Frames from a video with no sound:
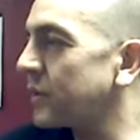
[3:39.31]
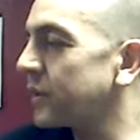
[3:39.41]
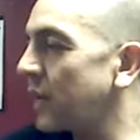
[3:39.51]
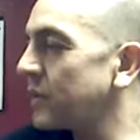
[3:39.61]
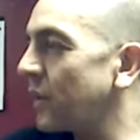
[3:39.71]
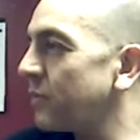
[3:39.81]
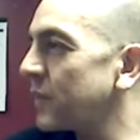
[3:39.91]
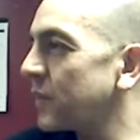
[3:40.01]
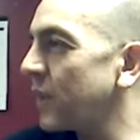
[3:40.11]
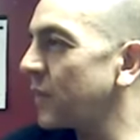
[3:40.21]
that's
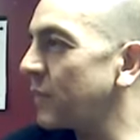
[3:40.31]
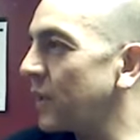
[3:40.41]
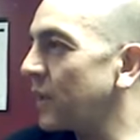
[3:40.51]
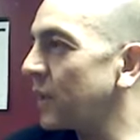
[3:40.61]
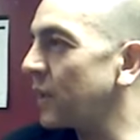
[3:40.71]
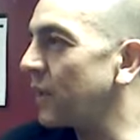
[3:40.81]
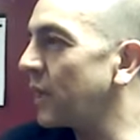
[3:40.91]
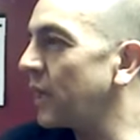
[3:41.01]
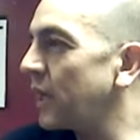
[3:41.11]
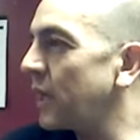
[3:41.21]
unmistakably clear,
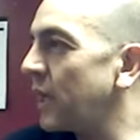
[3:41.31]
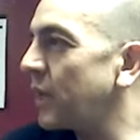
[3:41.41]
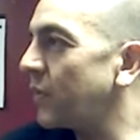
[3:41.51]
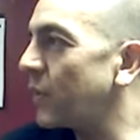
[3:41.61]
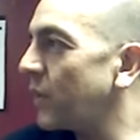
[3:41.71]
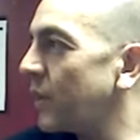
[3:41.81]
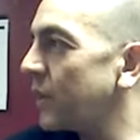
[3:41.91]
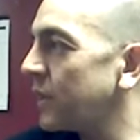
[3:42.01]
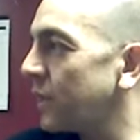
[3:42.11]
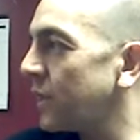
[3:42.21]
and that we're
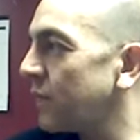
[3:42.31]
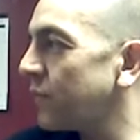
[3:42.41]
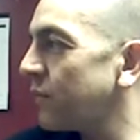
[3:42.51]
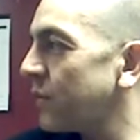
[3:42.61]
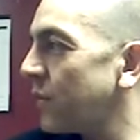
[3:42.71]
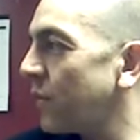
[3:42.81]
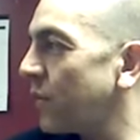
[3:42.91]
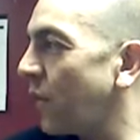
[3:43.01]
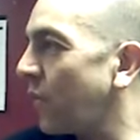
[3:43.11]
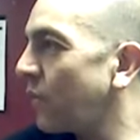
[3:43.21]
willing to give,
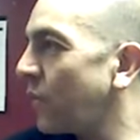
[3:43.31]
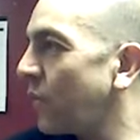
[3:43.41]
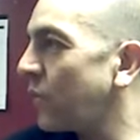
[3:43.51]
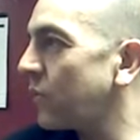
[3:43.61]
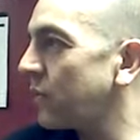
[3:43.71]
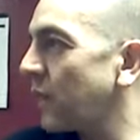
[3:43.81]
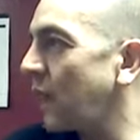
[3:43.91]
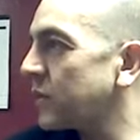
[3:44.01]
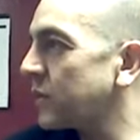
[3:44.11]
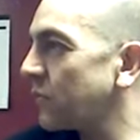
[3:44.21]
our full
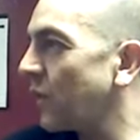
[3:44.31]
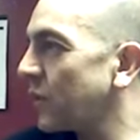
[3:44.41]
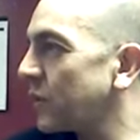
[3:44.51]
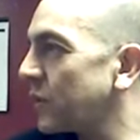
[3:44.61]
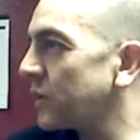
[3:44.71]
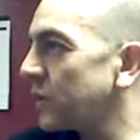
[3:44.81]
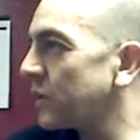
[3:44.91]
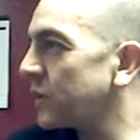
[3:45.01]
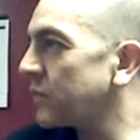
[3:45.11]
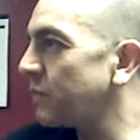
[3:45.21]
last devotion to
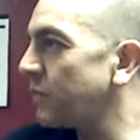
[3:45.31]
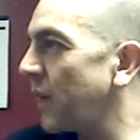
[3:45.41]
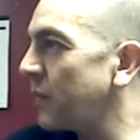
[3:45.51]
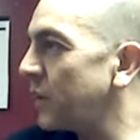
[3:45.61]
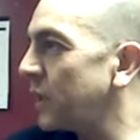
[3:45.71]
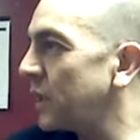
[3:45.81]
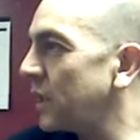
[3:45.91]
this baby,